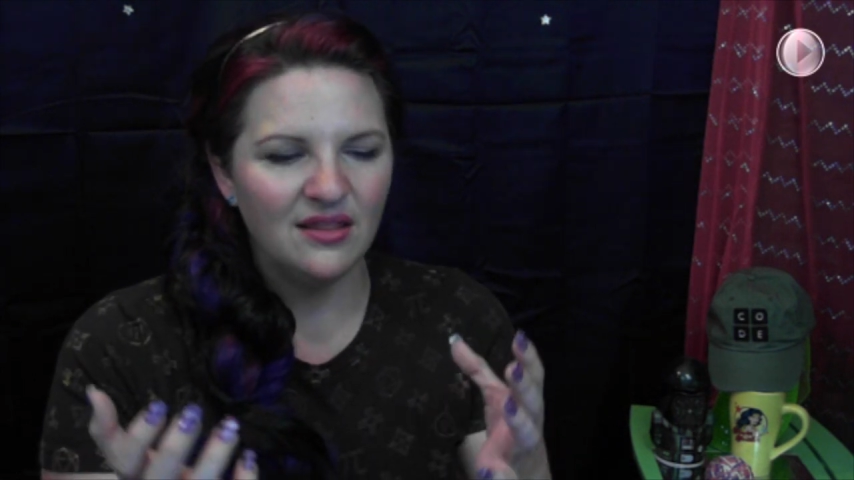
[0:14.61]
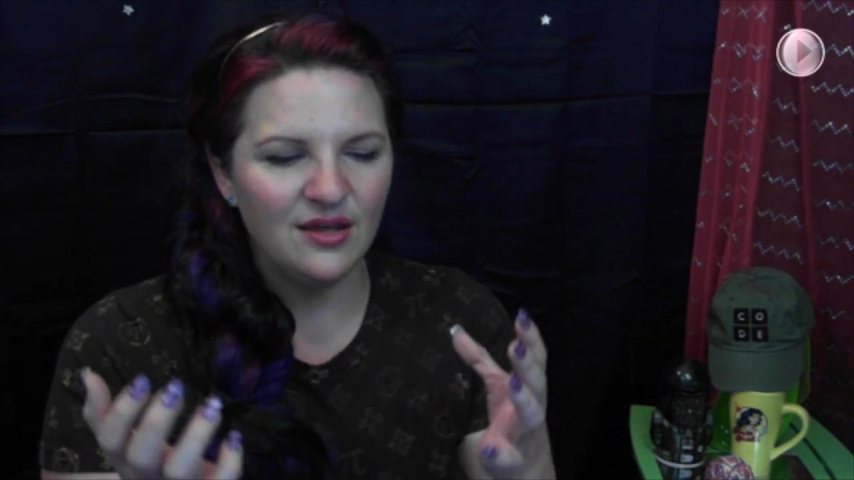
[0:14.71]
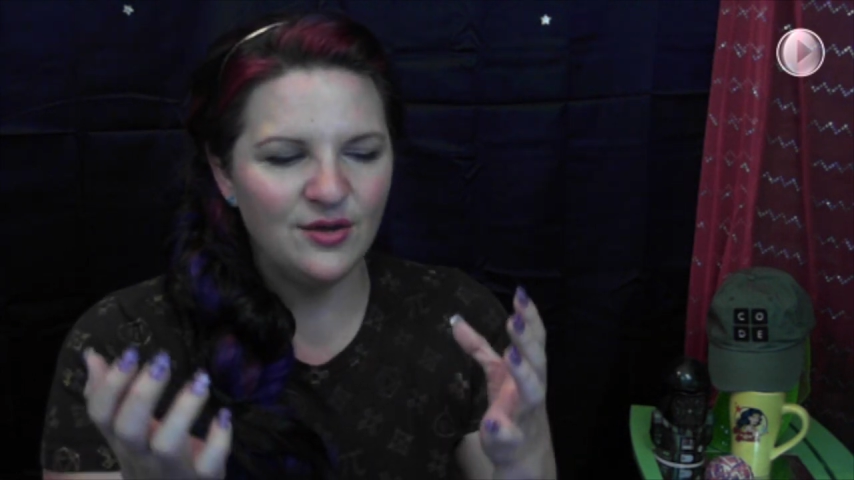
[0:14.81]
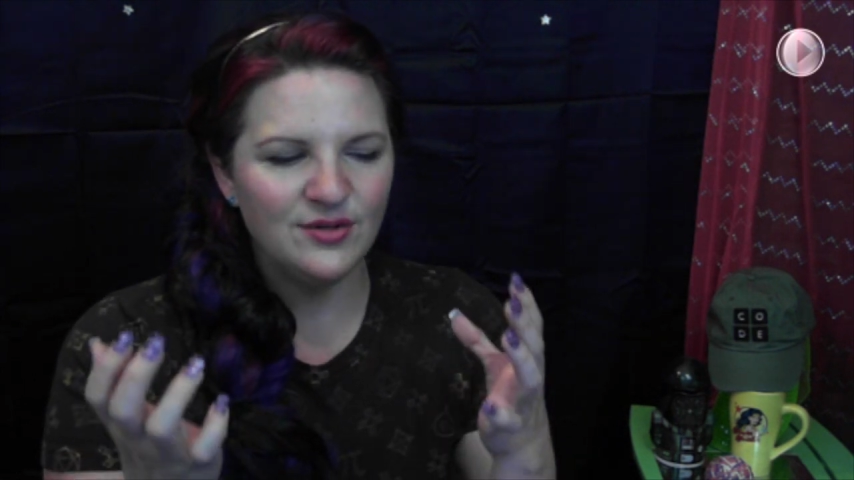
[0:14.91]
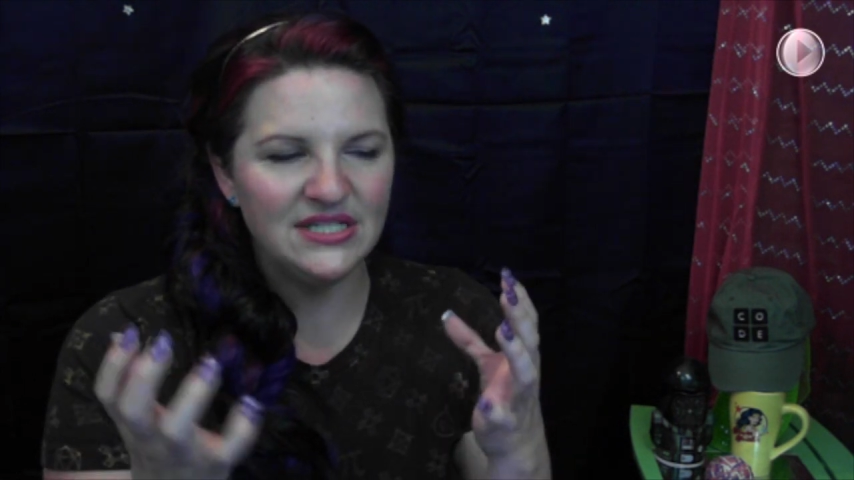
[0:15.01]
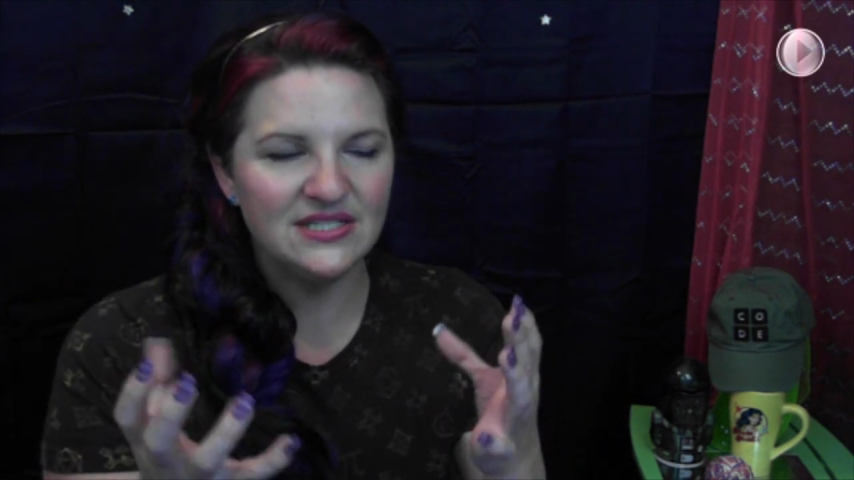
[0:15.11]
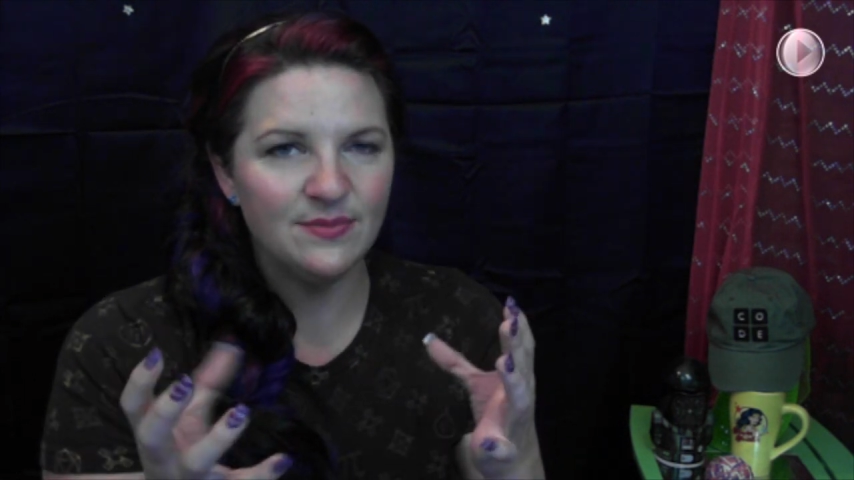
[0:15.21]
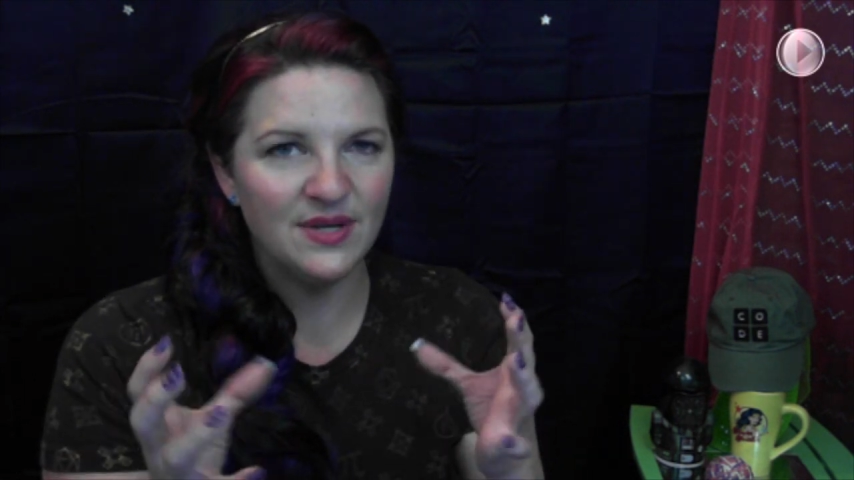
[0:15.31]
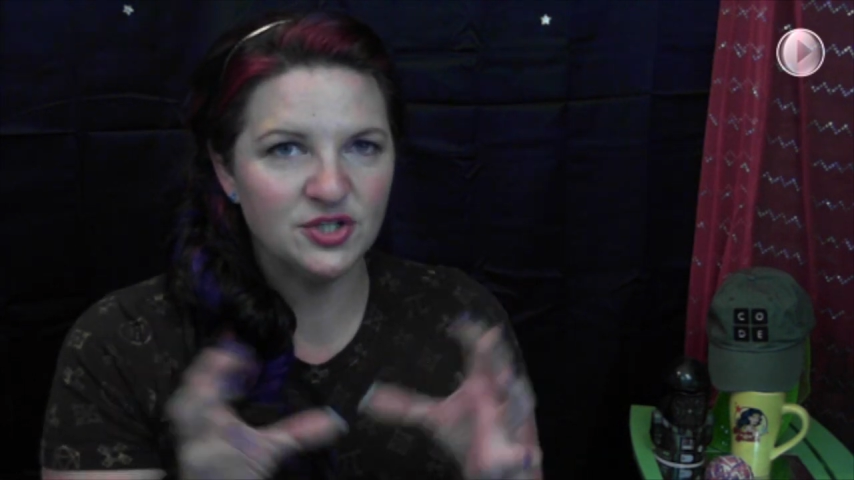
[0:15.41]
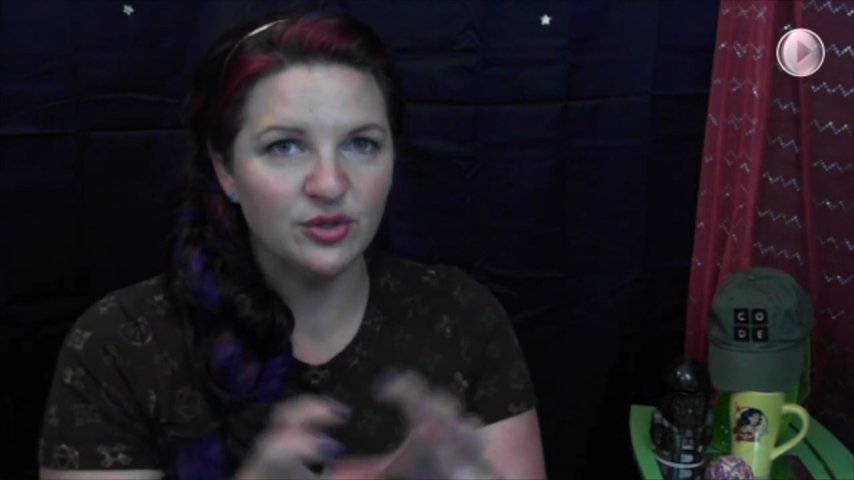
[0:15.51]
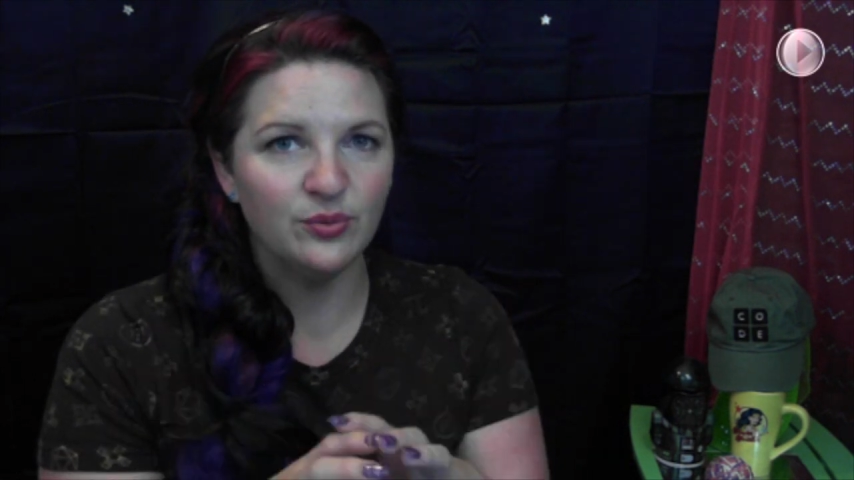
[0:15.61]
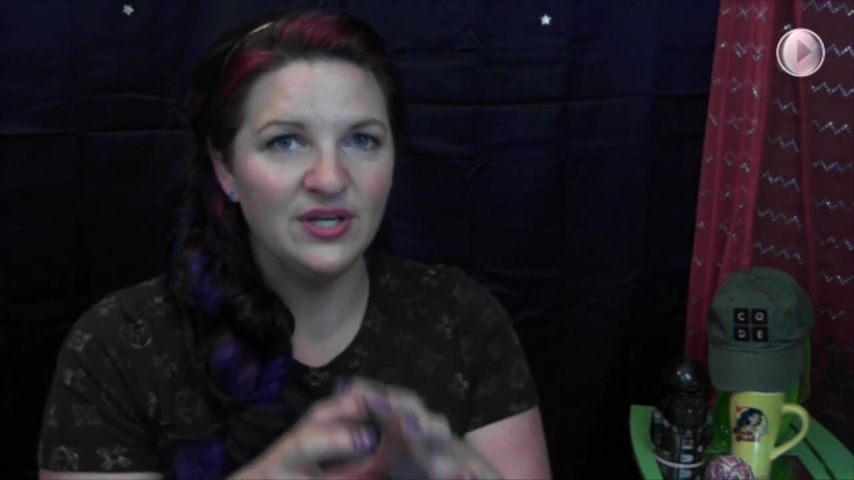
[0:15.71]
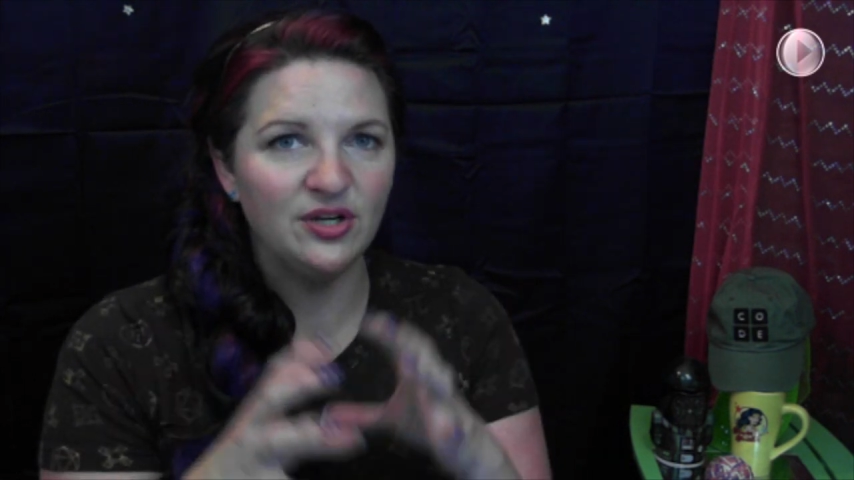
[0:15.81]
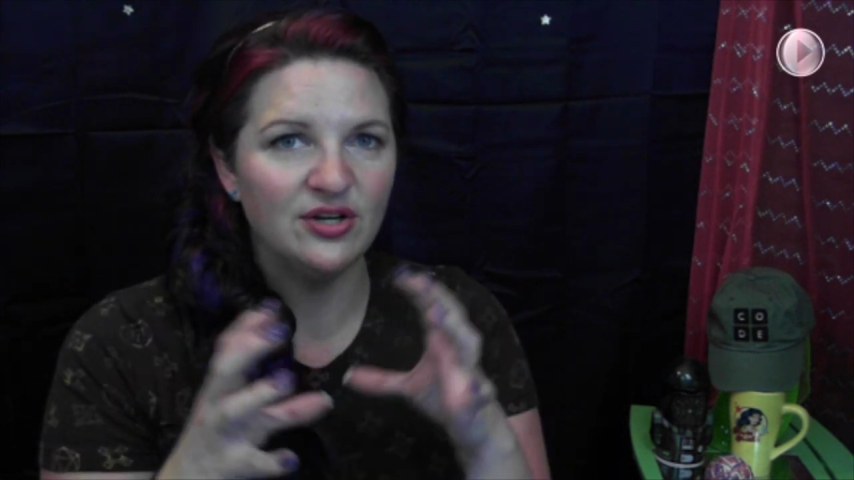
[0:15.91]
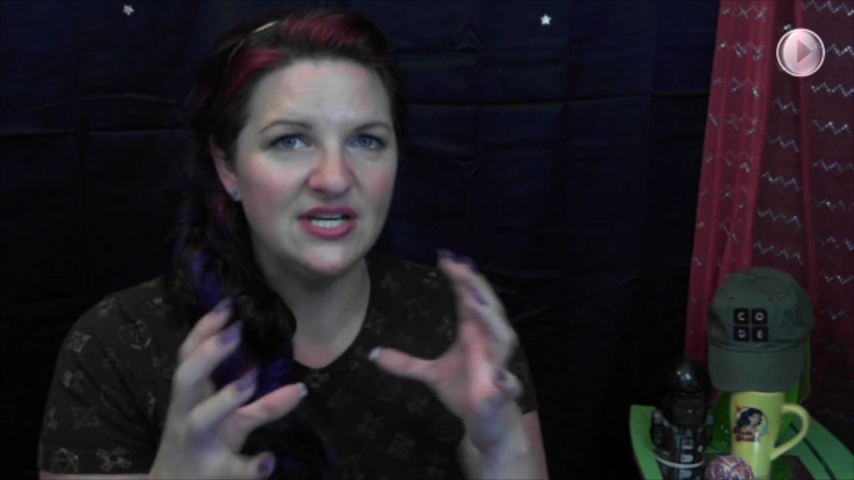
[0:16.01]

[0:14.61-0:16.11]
you need to make sure when you're